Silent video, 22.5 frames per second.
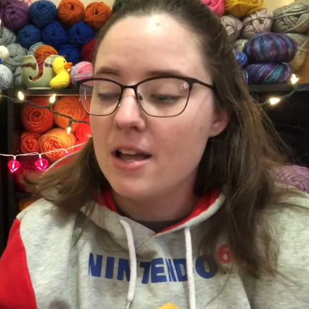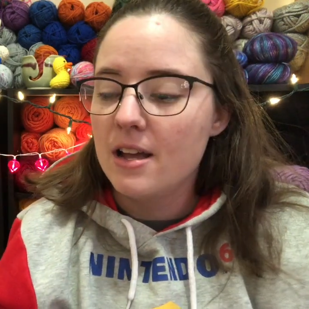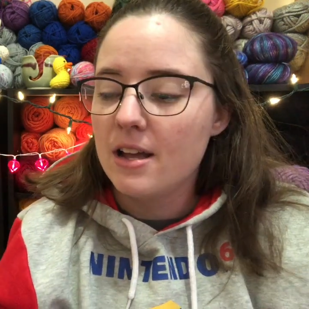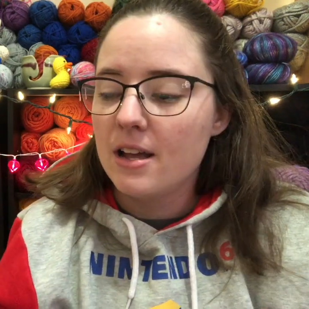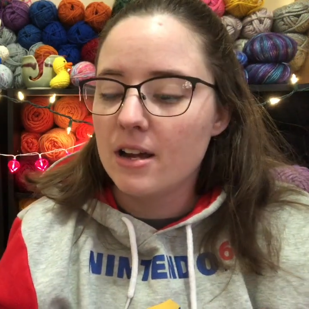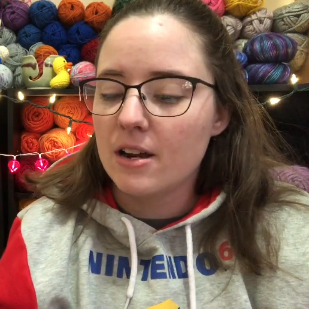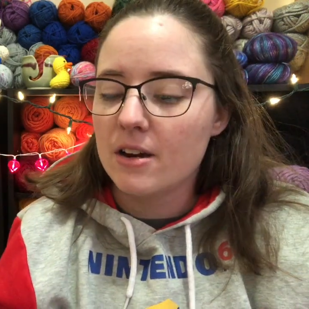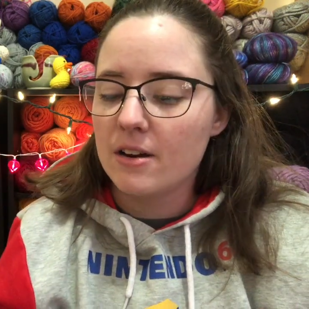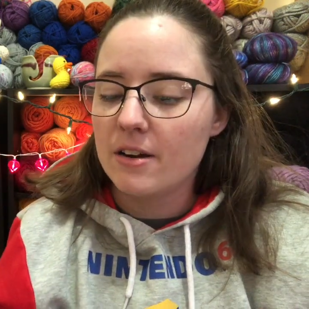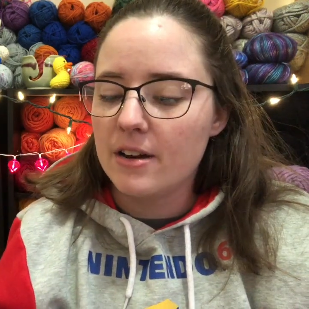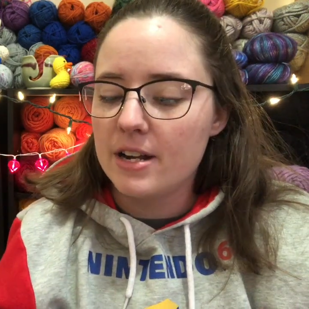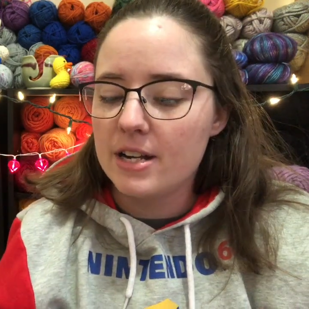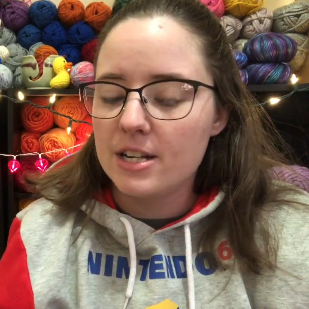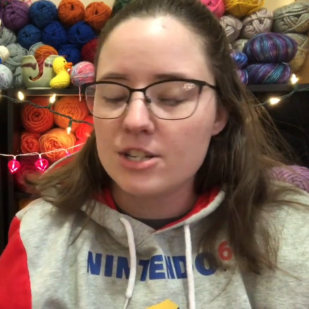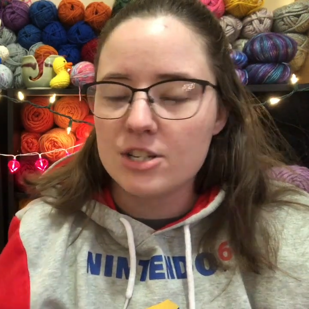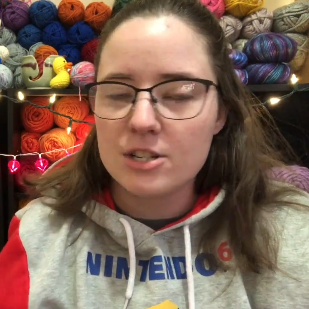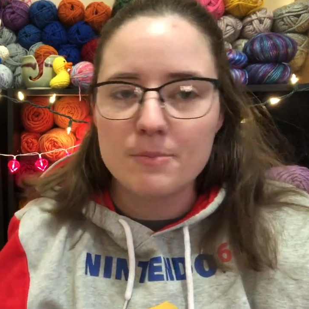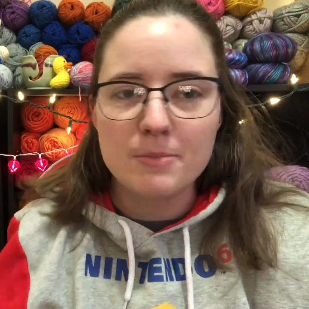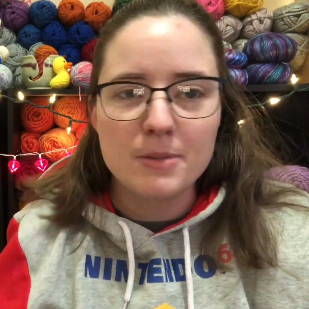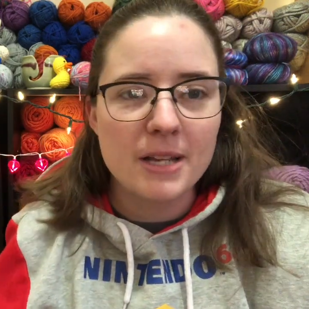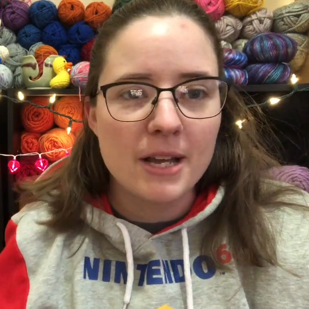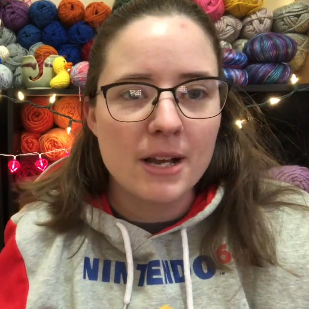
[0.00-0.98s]
I already
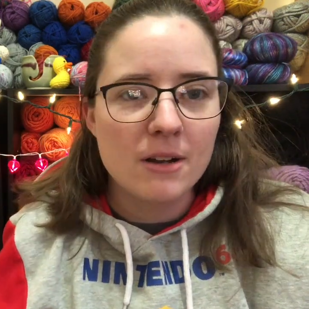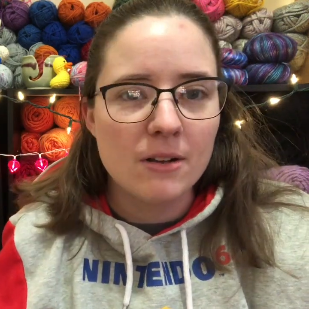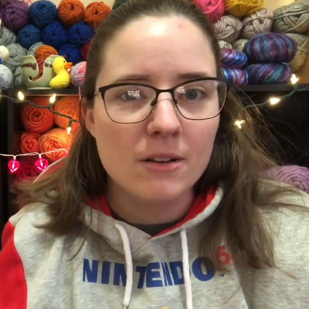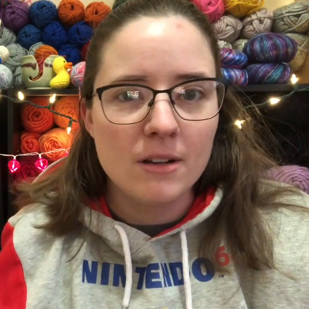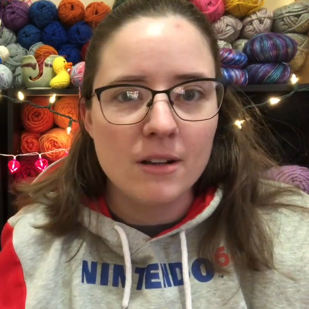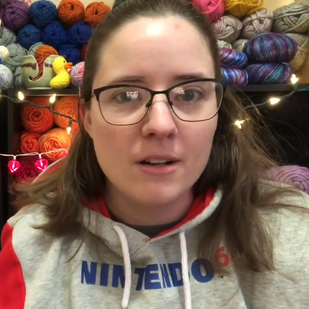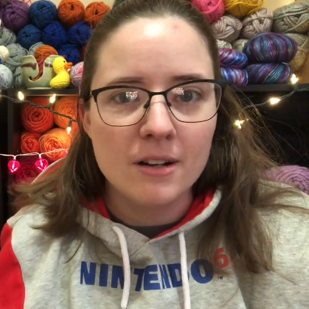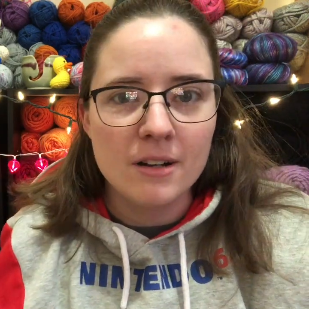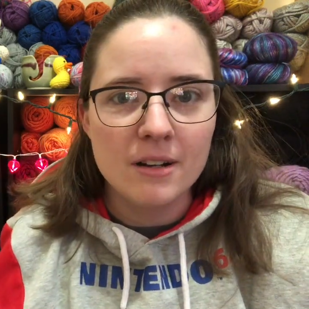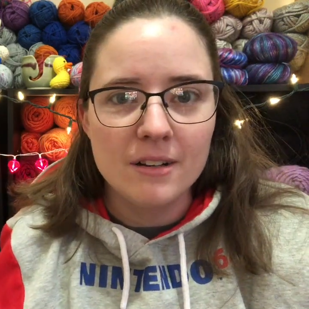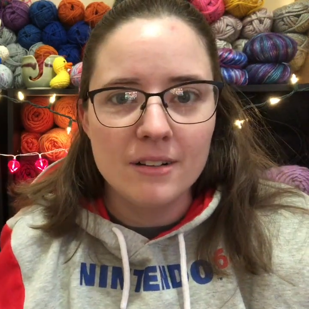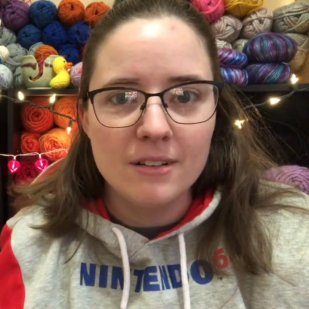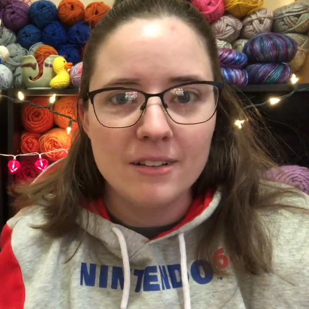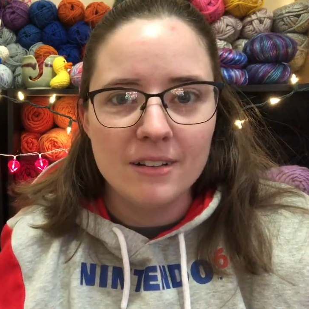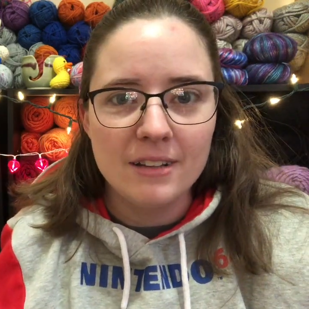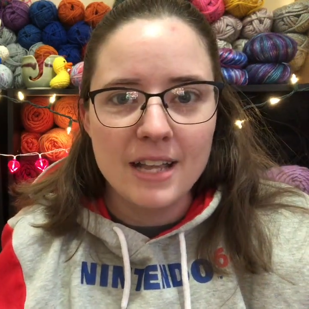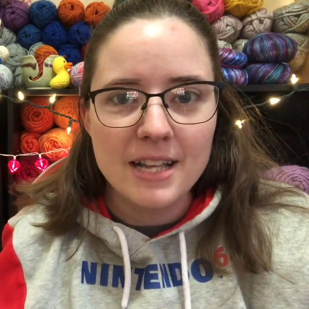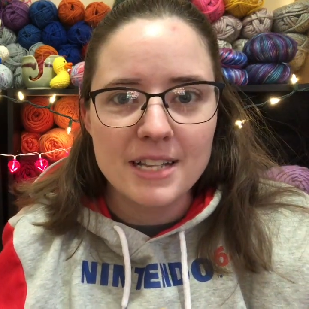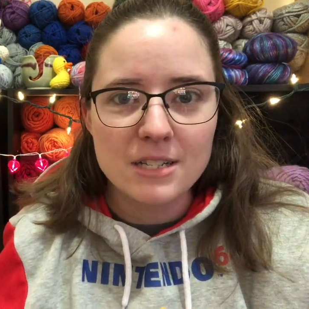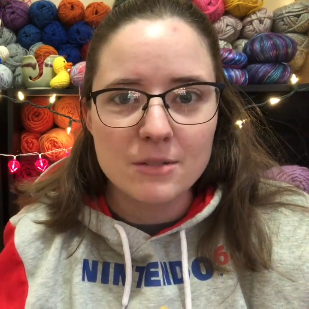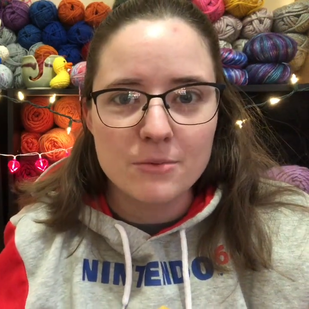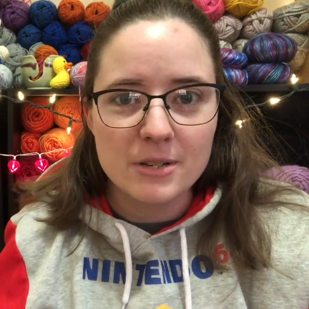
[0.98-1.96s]
shipped out uh,
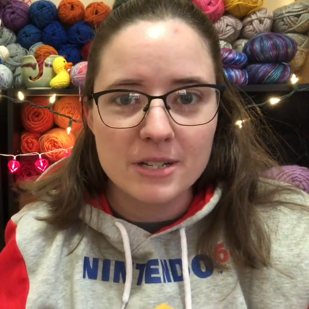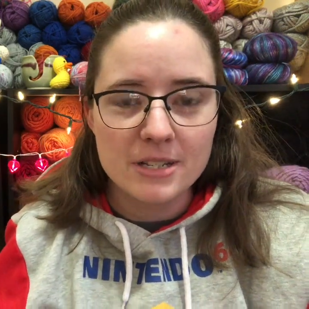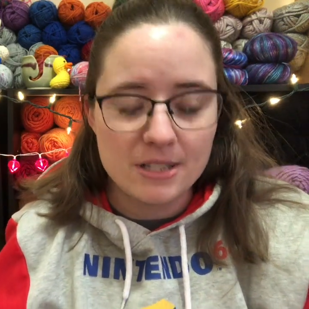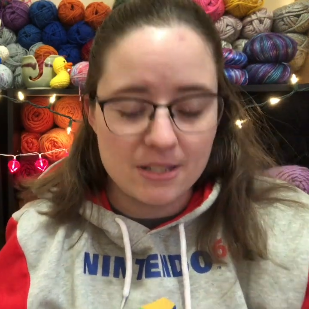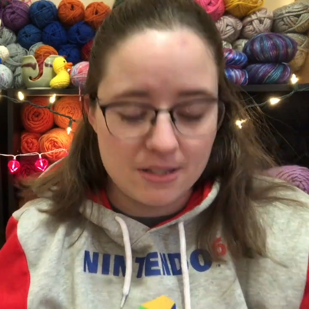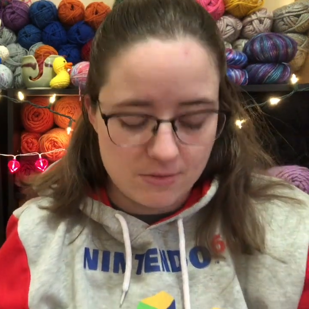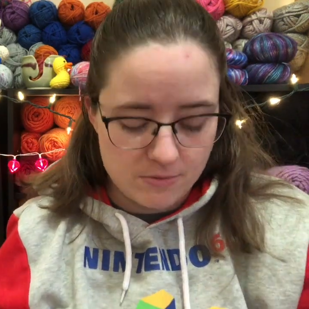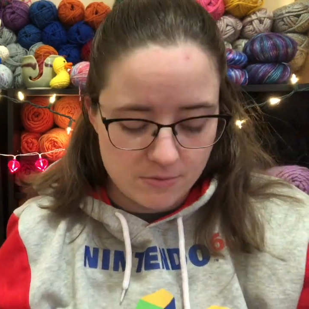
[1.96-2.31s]
last week's